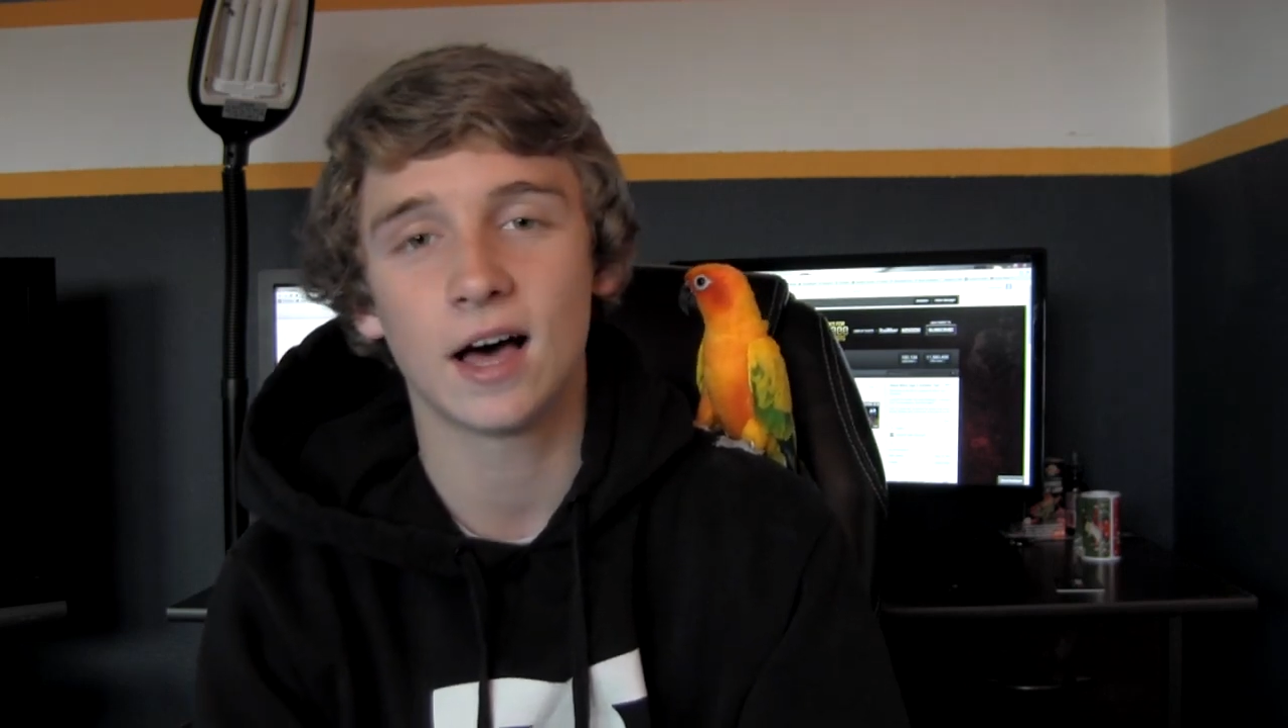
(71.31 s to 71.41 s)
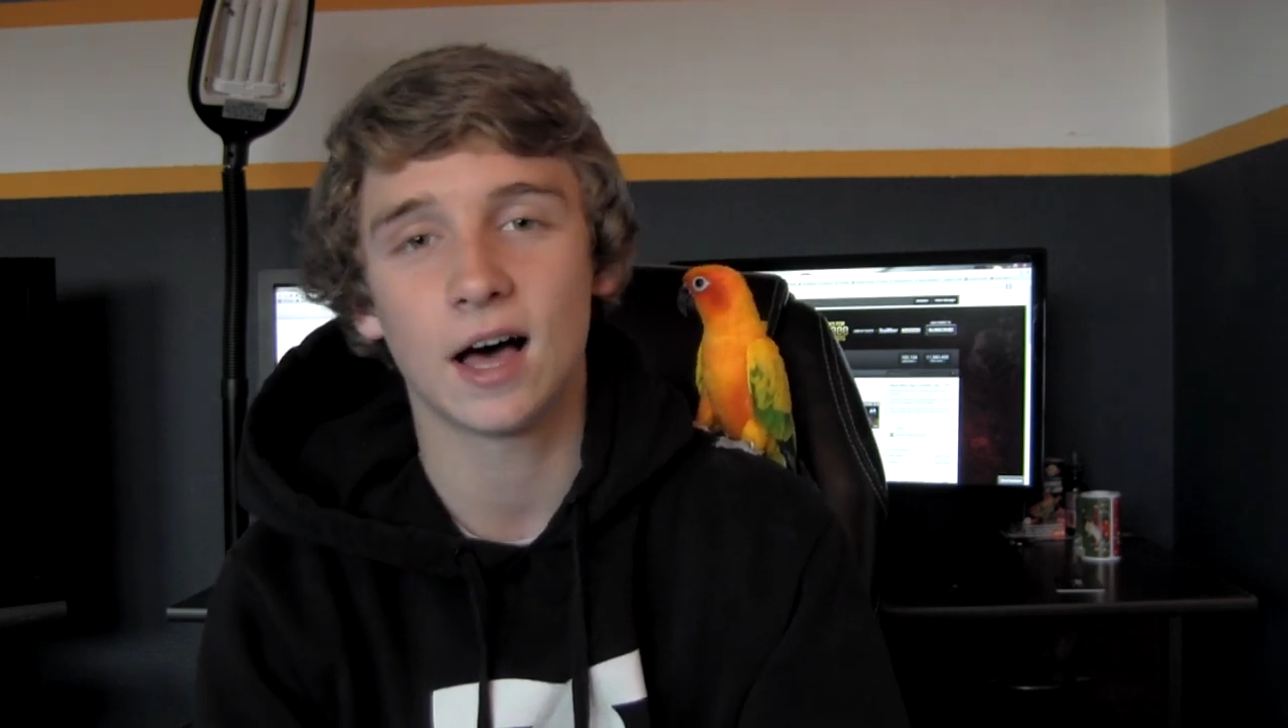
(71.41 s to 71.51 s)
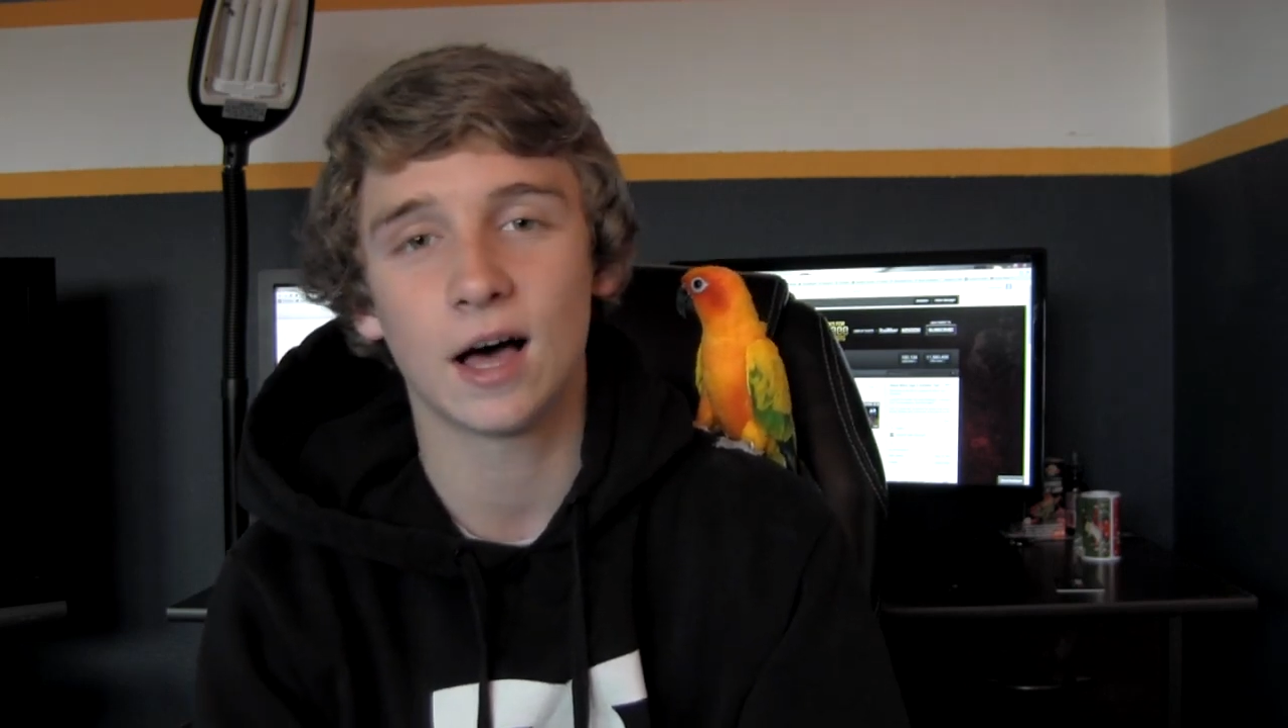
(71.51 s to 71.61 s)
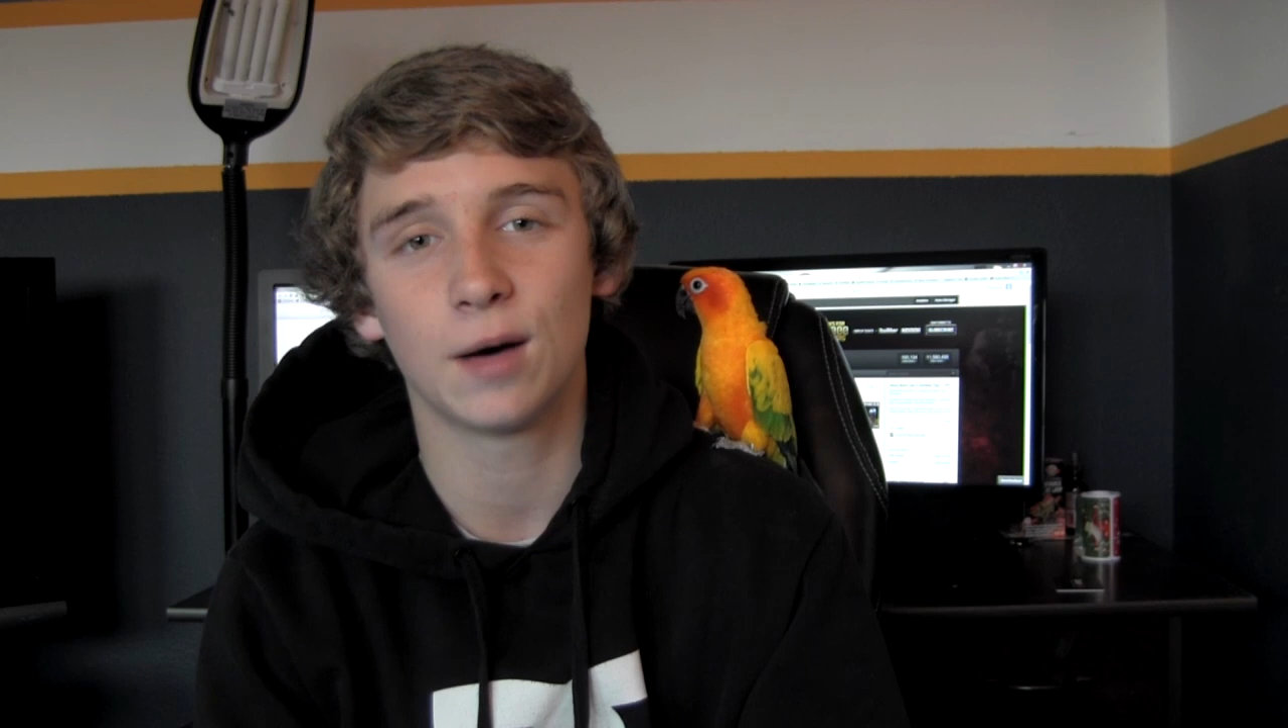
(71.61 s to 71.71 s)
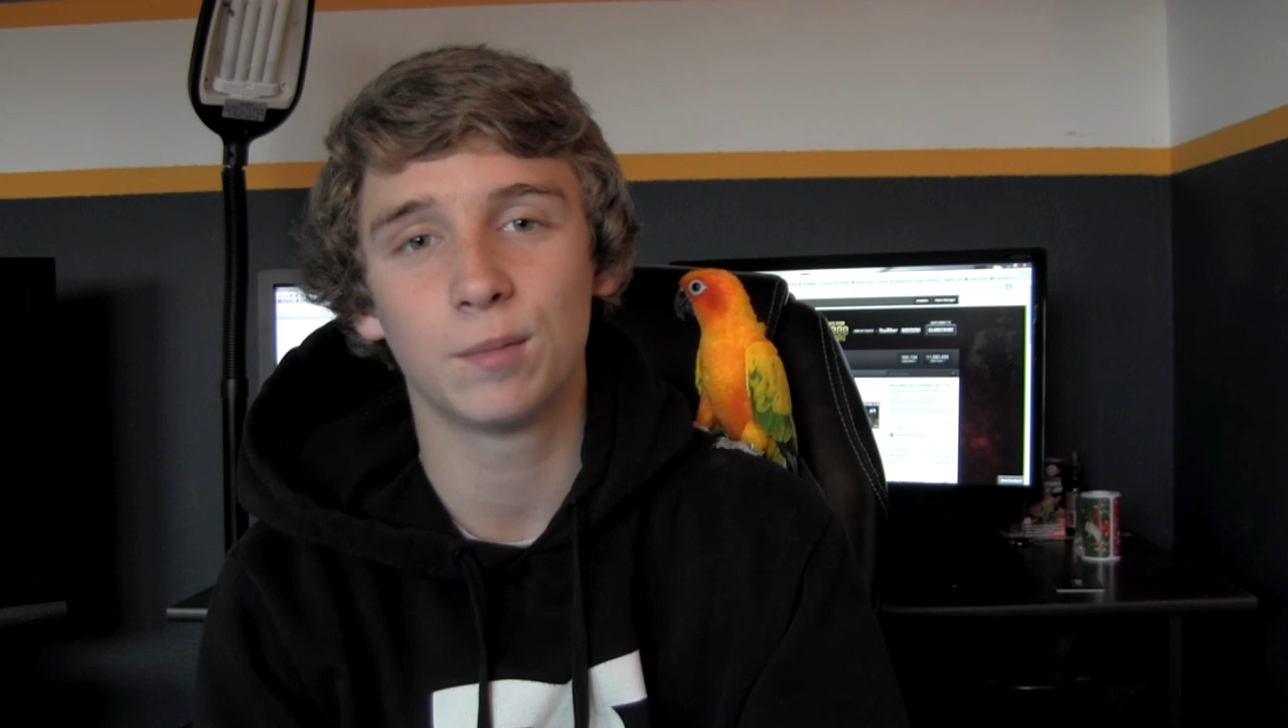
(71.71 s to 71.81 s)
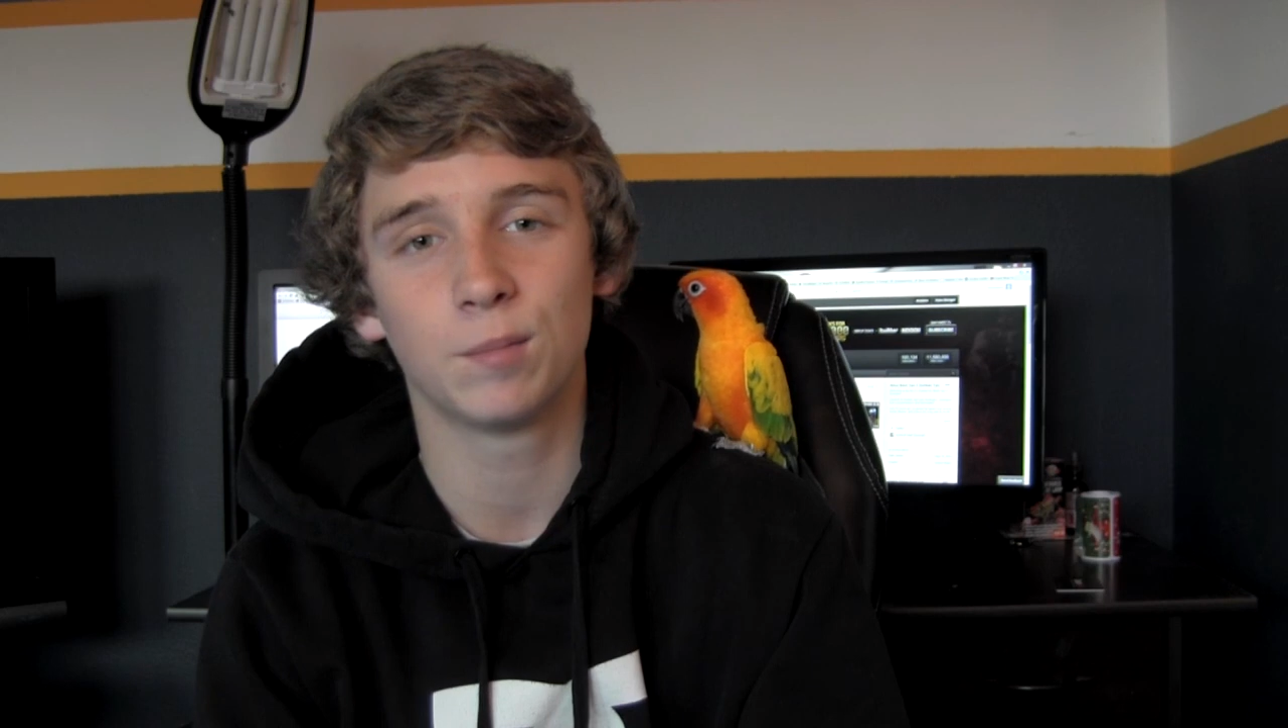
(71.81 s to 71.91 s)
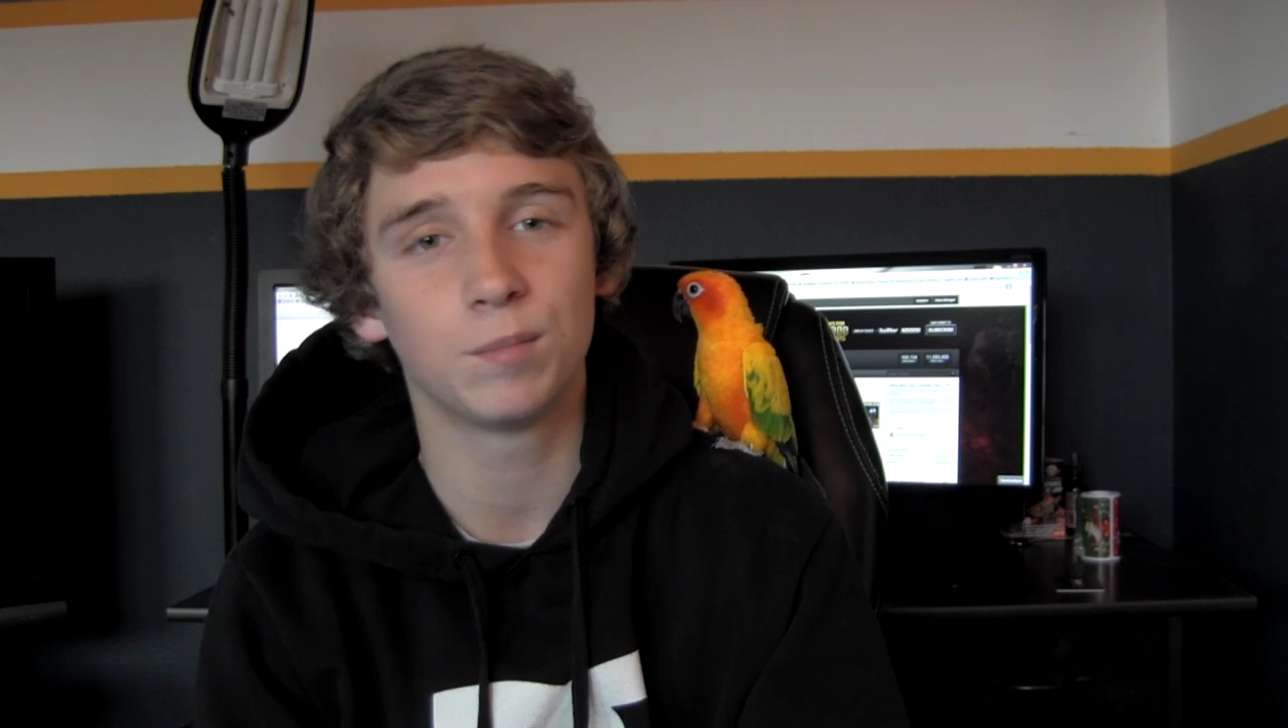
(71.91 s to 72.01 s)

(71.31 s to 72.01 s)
um,